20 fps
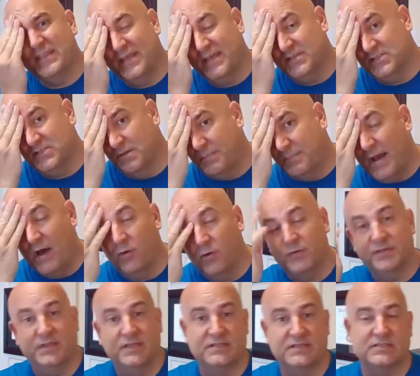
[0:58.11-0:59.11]
things
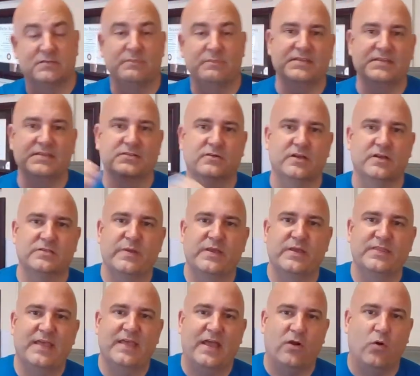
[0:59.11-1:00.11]
about this semester has
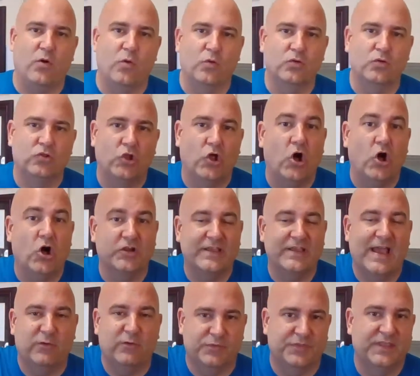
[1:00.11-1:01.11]
been that whole log
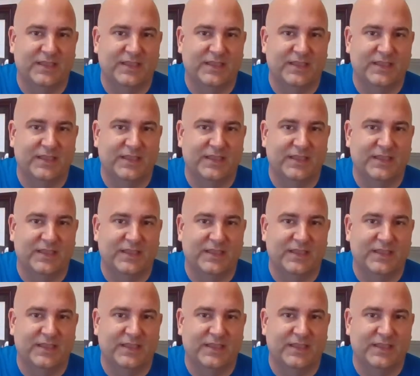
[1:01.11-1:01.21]
out